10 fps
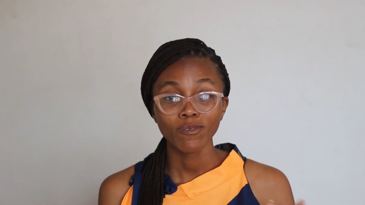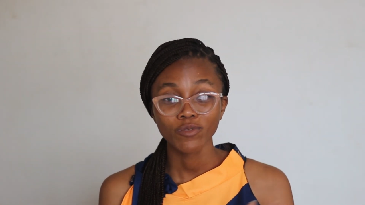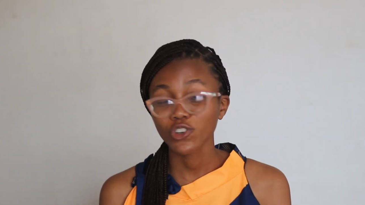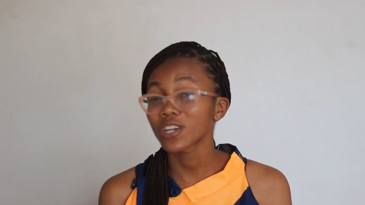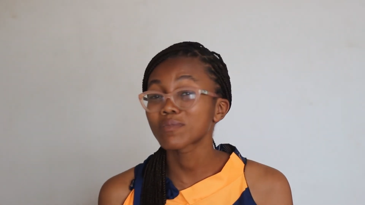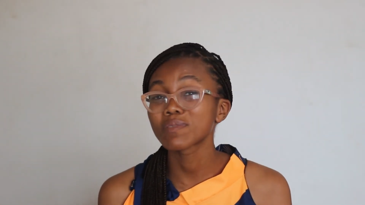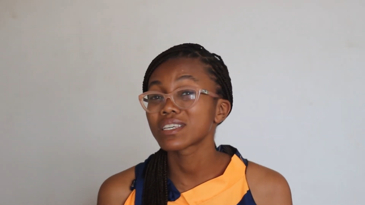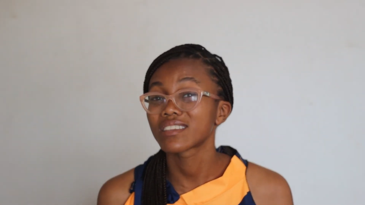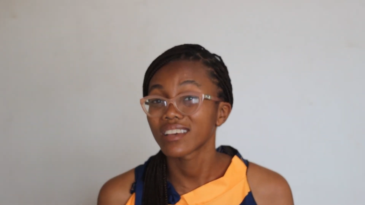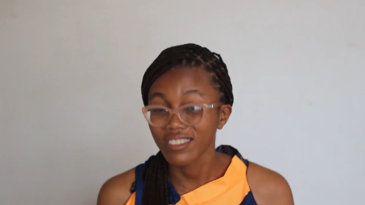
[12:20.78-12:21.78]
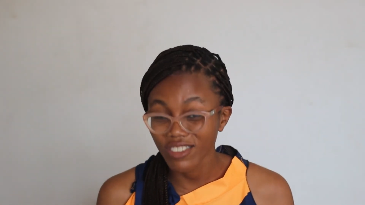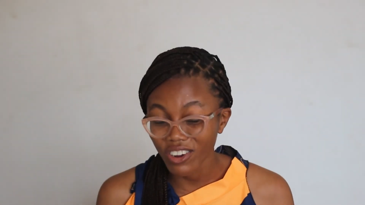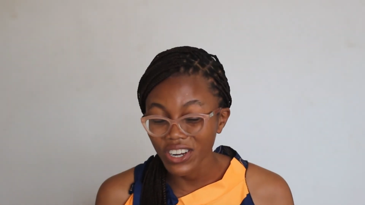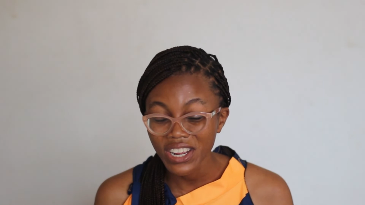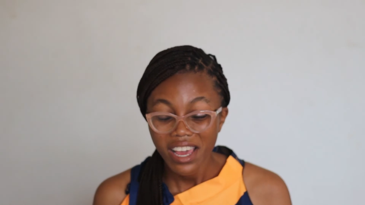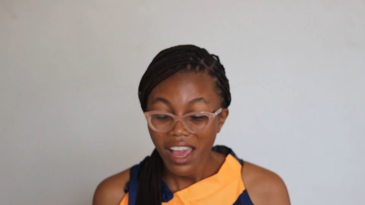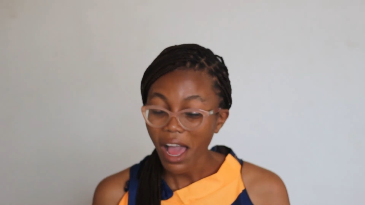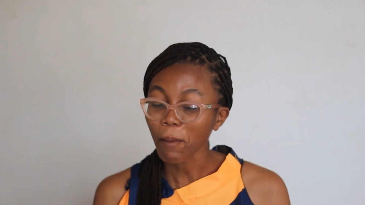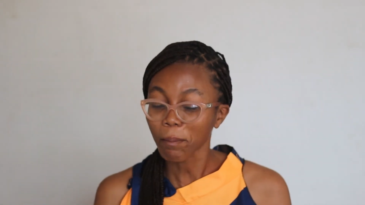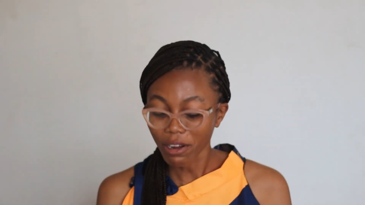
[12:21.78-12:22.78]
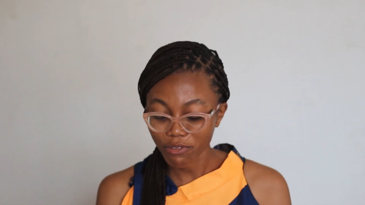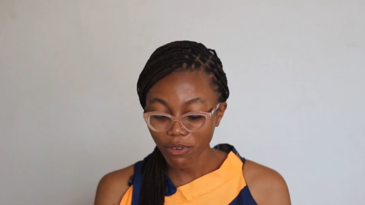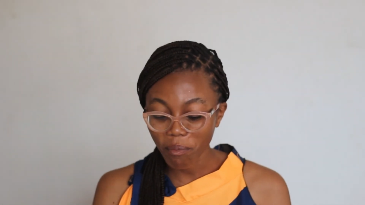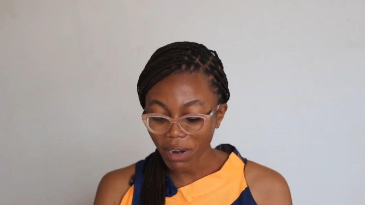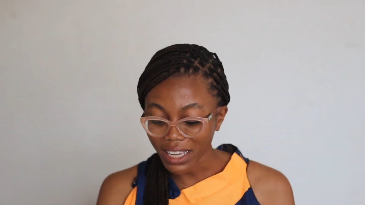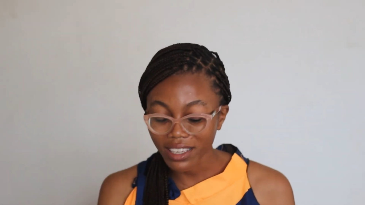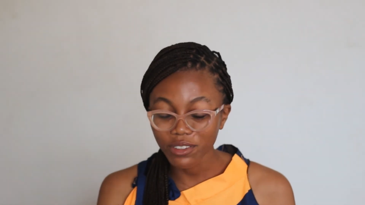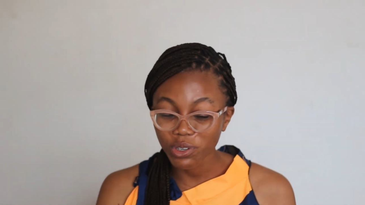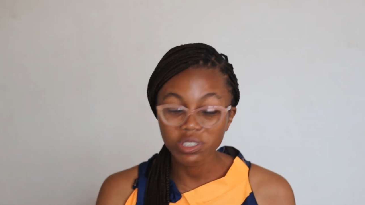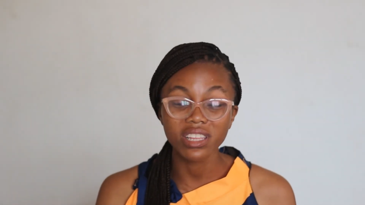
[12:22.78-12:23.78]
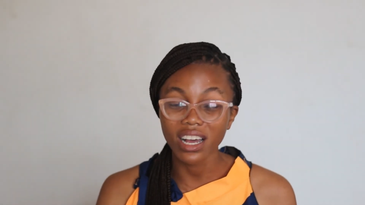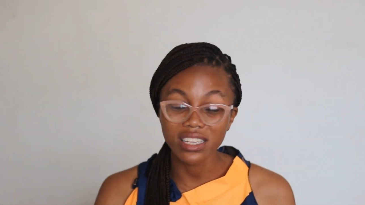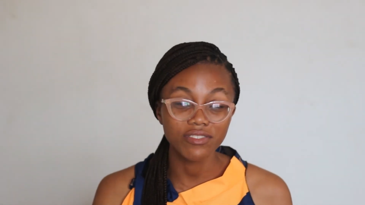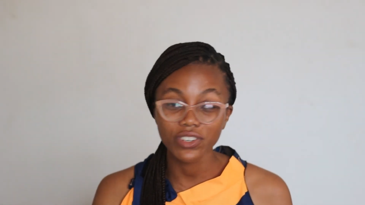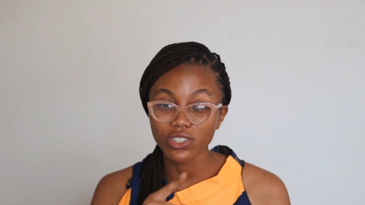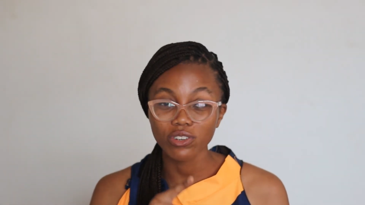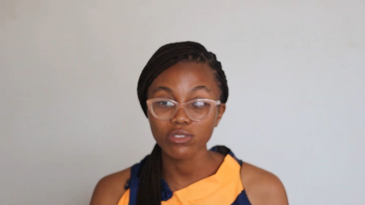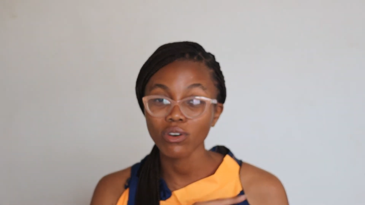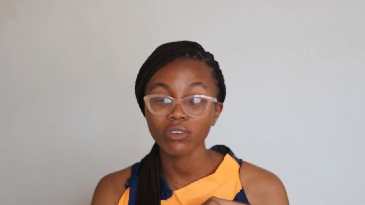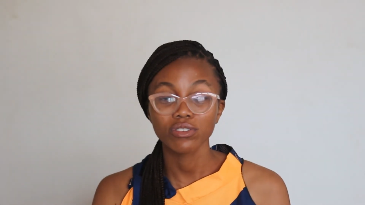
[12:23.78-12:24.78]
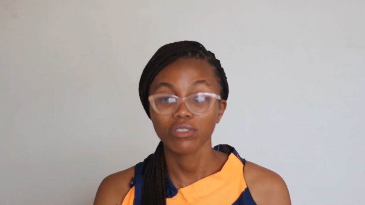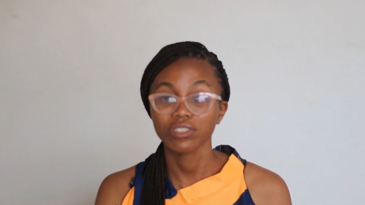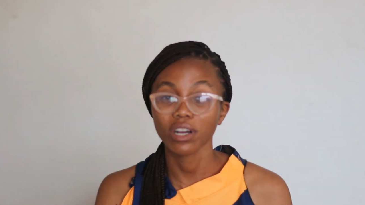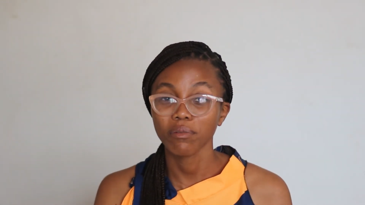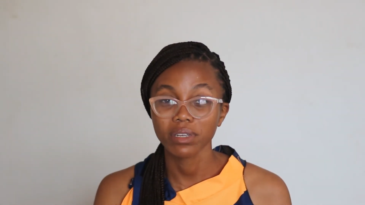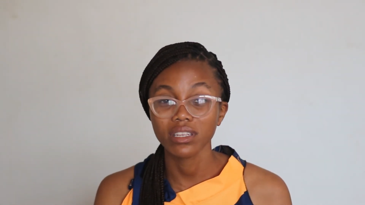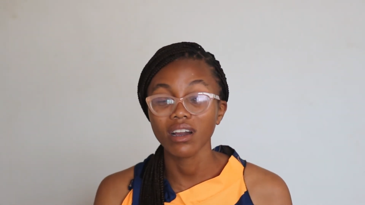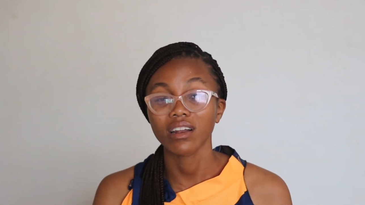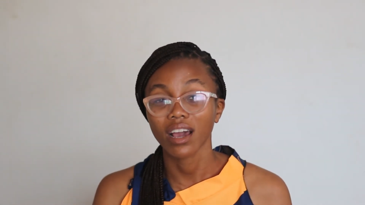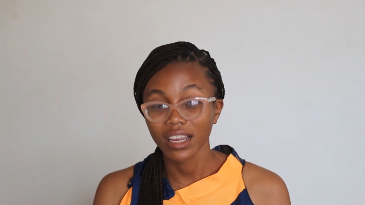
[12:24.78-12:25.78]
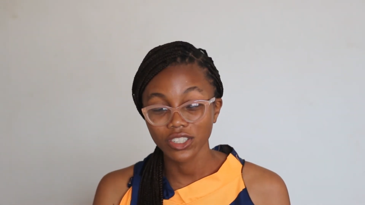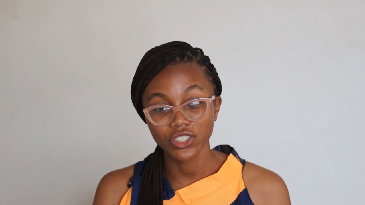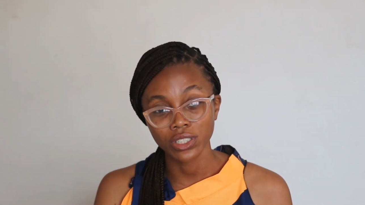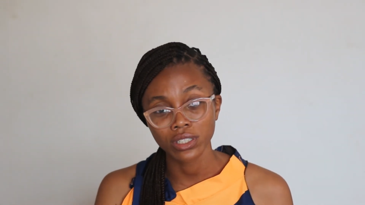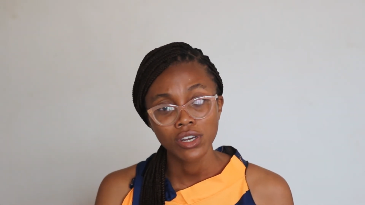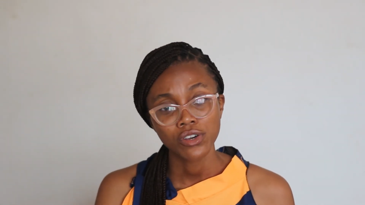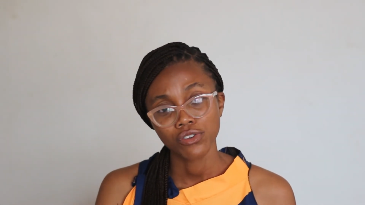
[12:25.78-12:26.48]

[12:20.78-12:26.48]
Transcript: Trust me, sister. Apart from liking those dance videos on social media on IG,